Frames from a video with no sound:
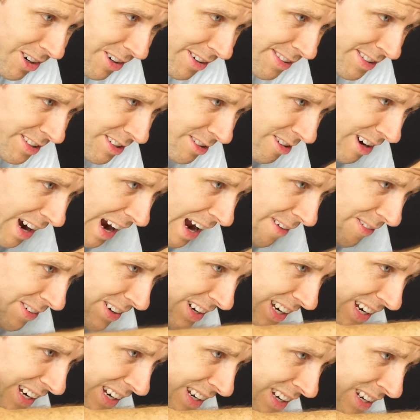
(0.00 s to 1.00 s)
Earth's
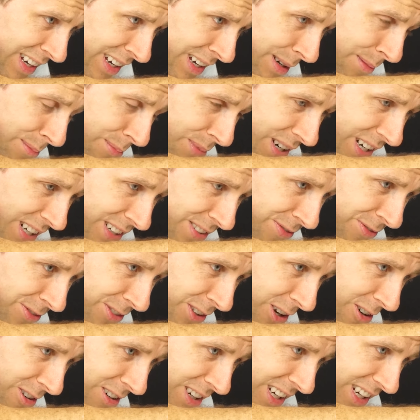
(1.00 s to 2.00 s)
gravity, but it's
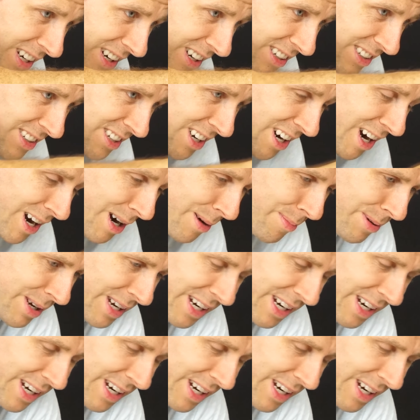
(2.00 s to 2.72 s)
floating on top